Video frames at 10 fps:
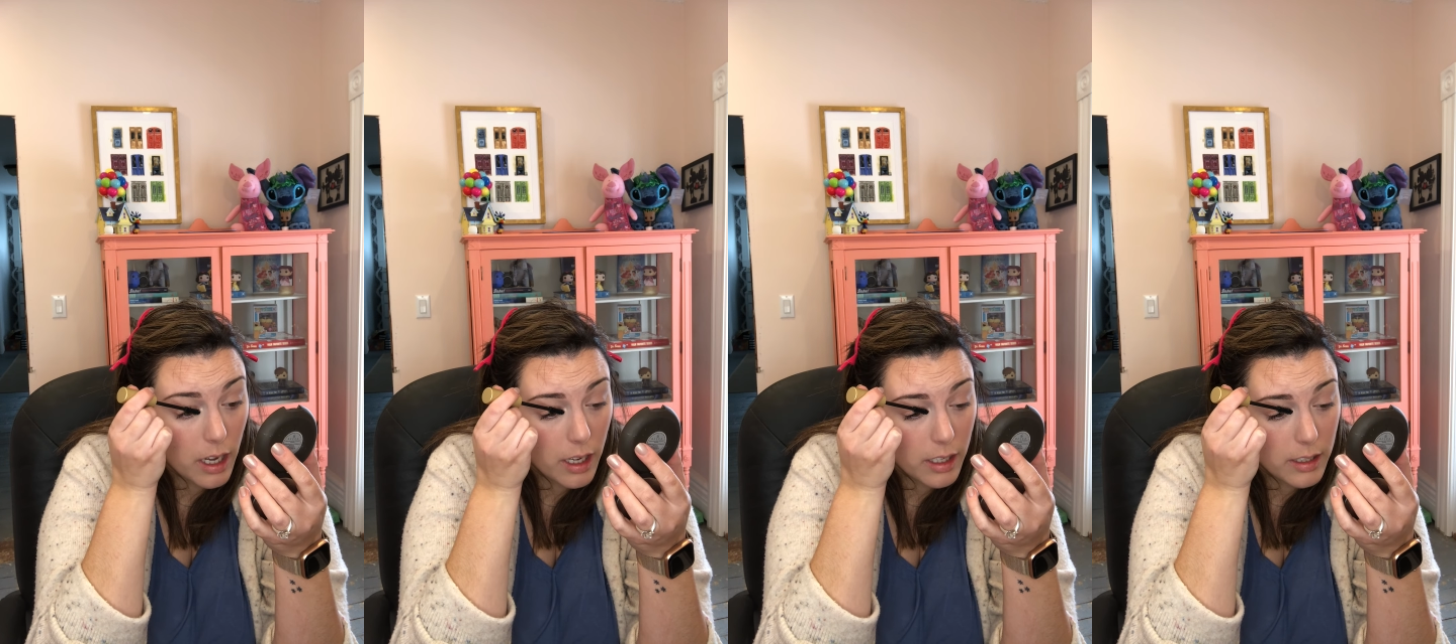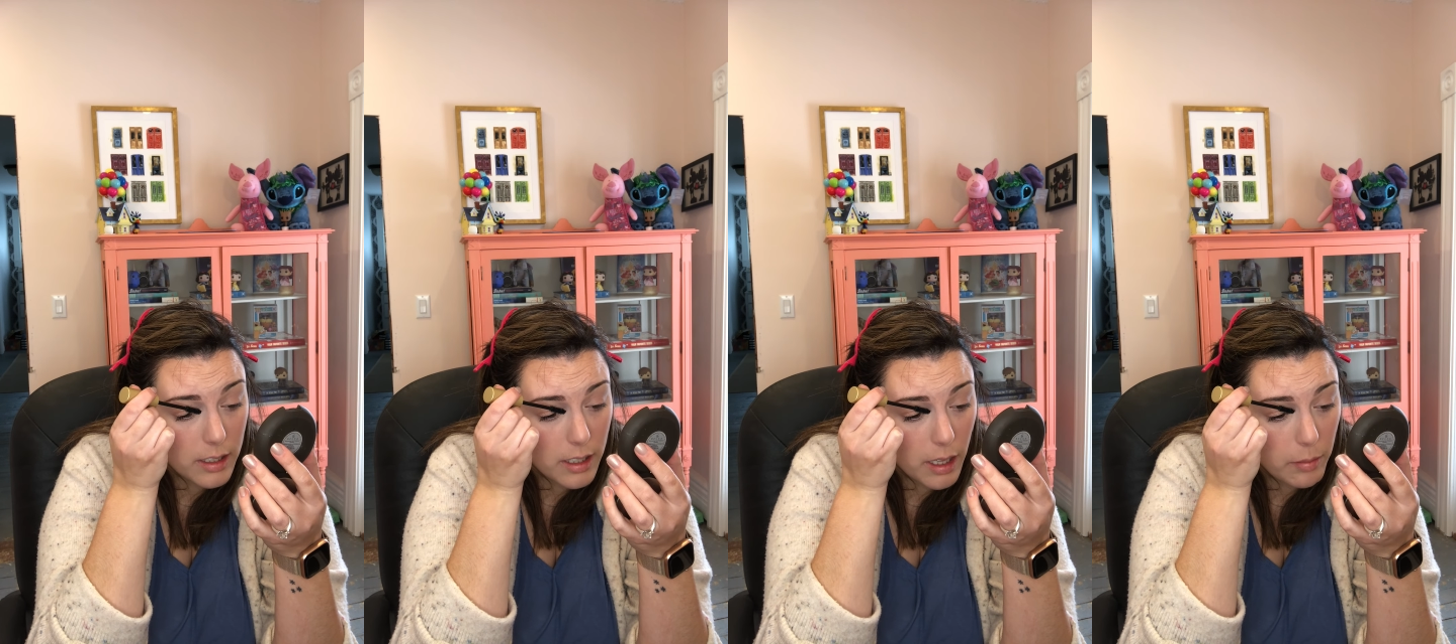I can
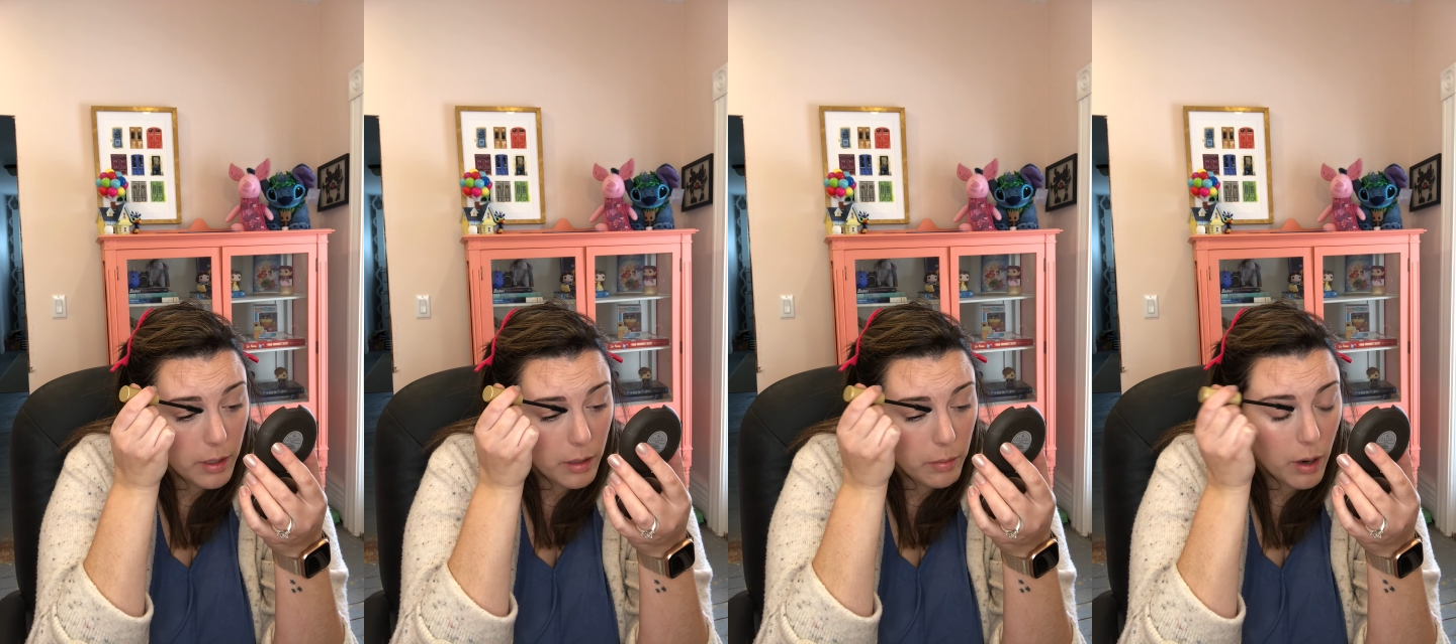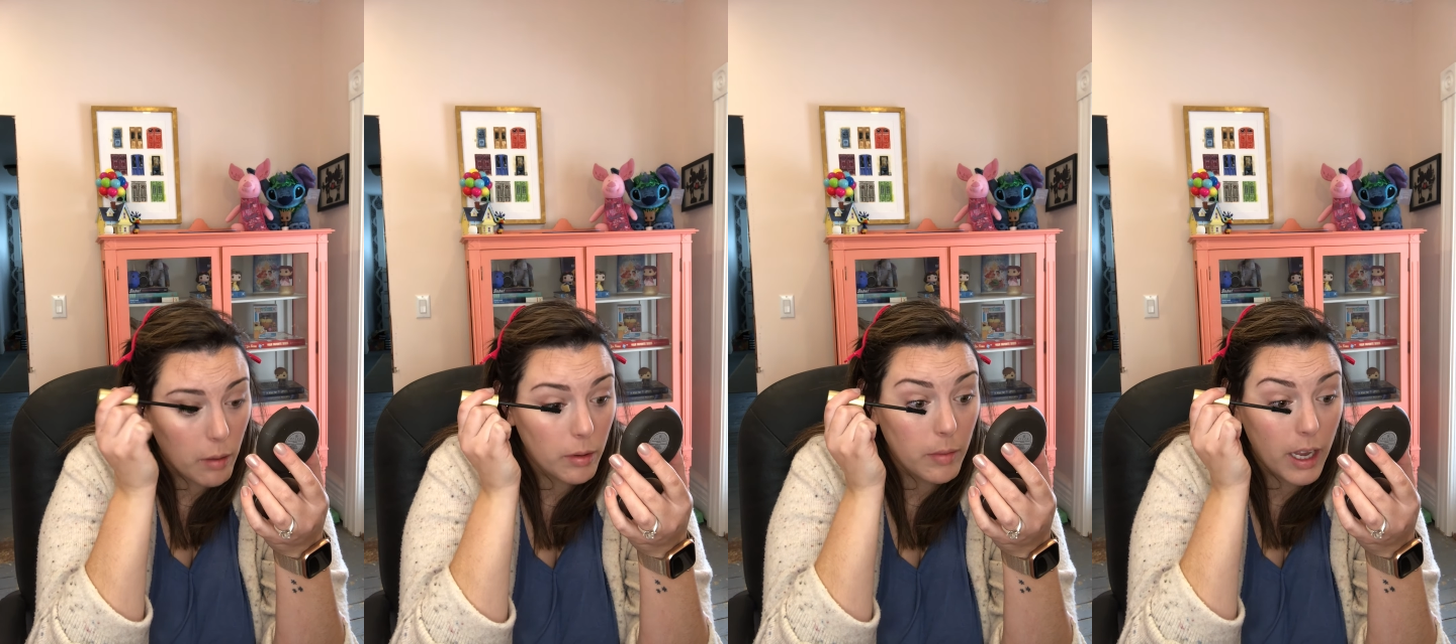see that being
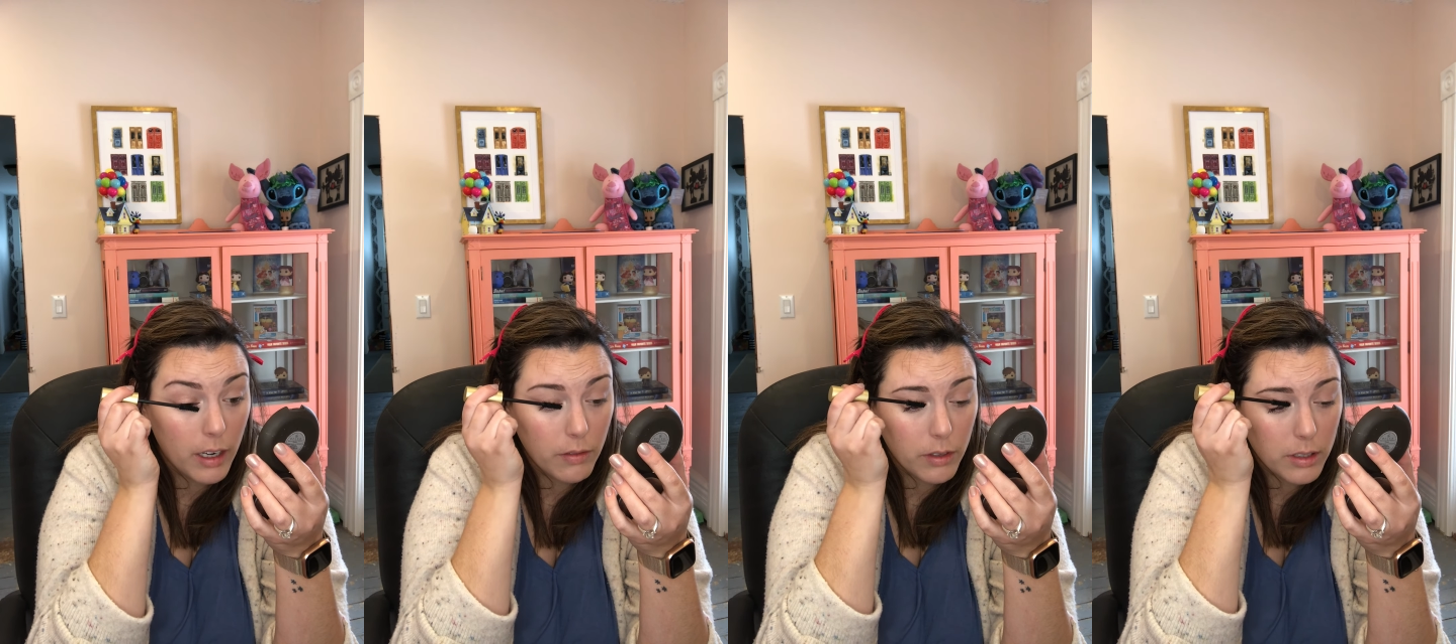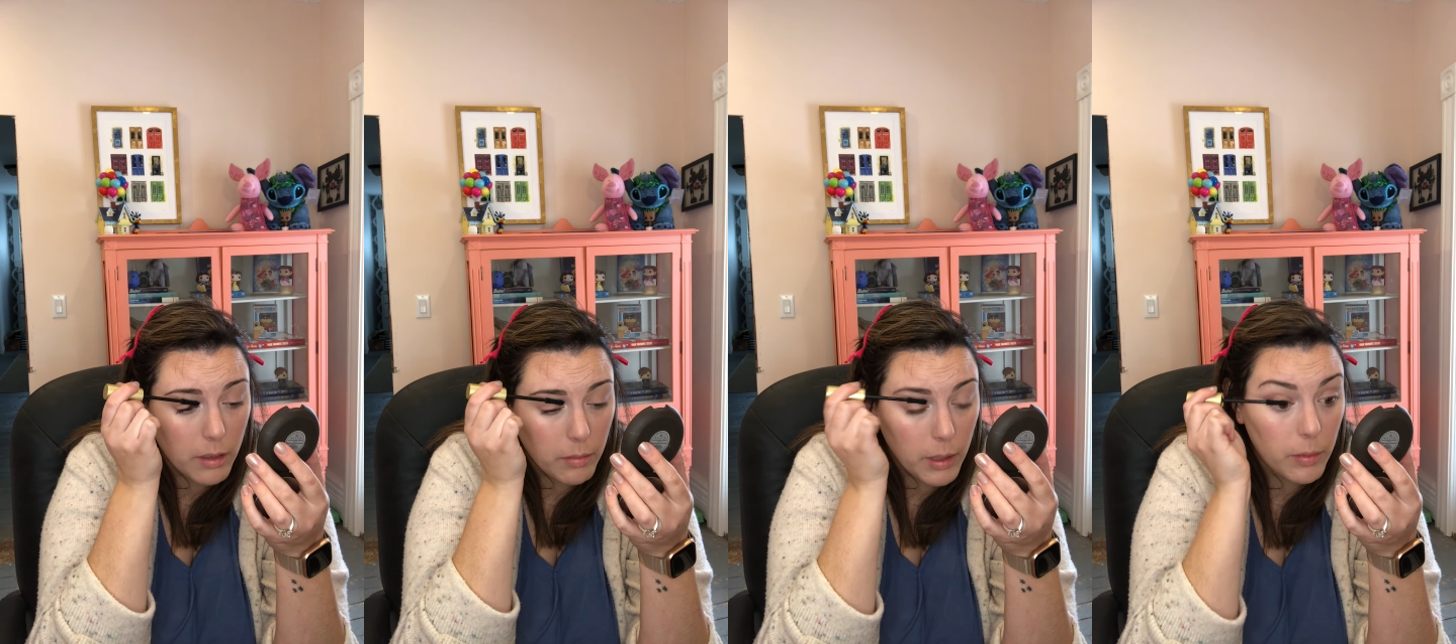problematic for
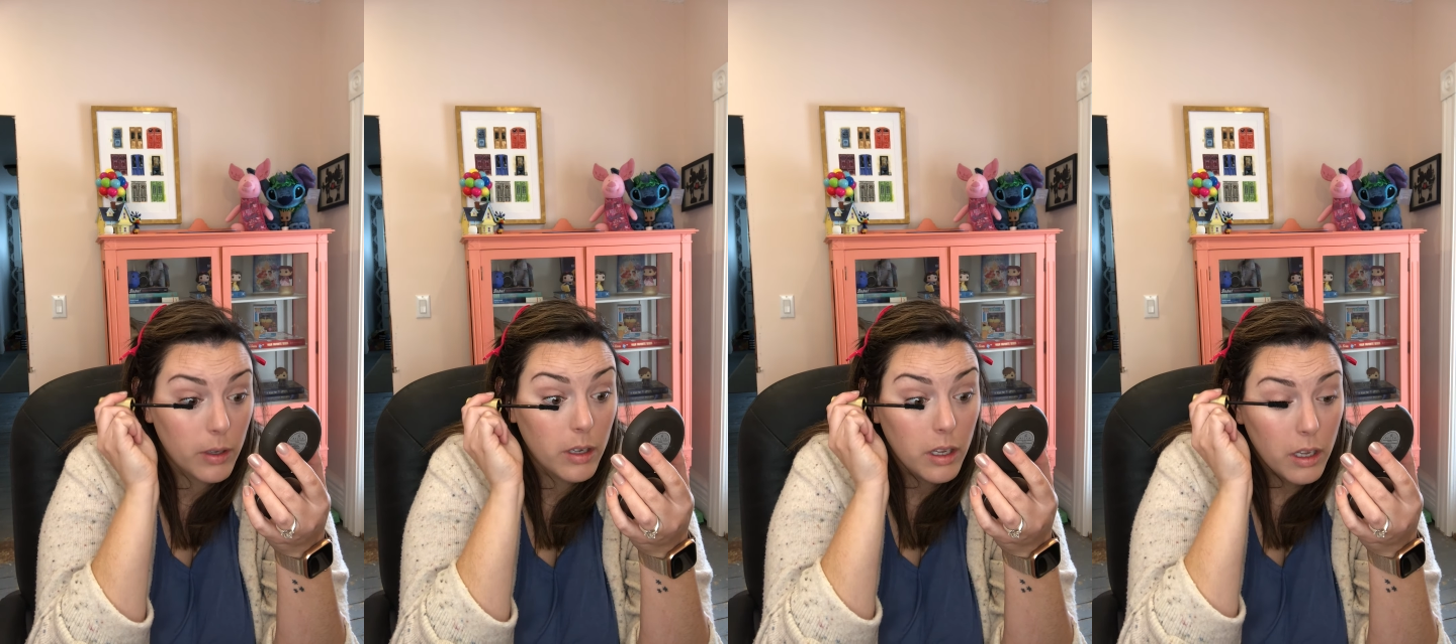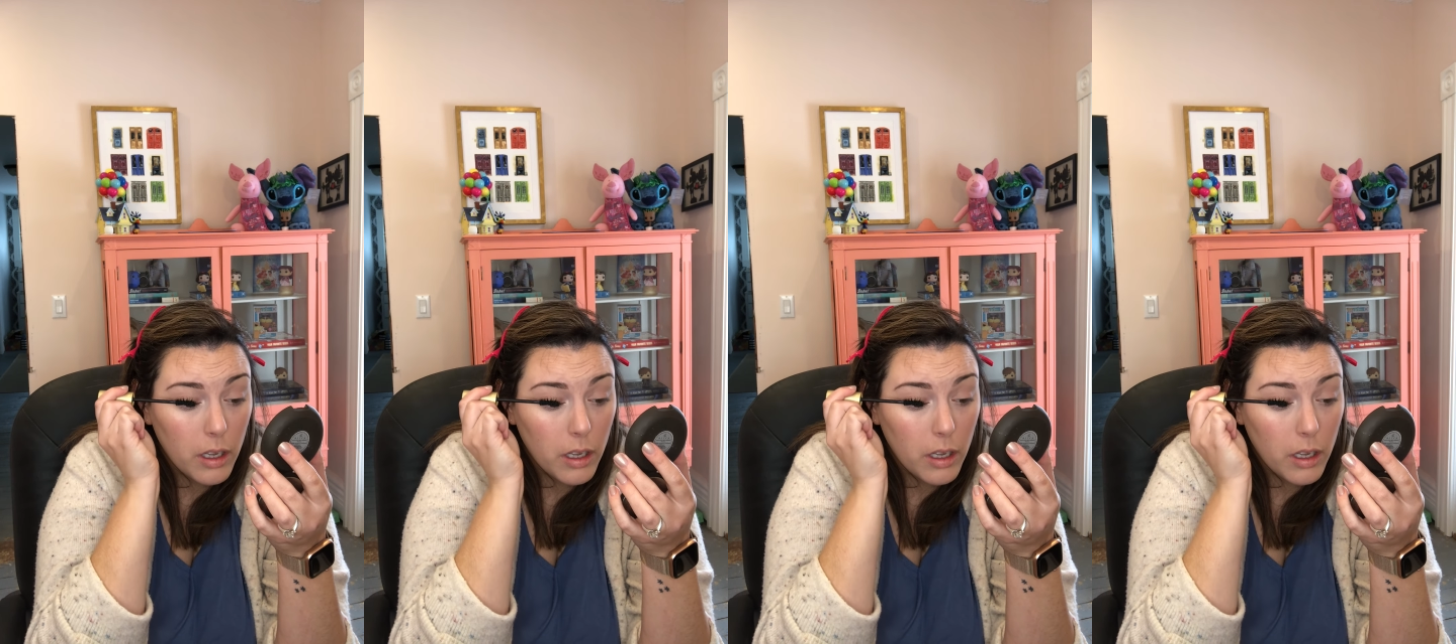some people.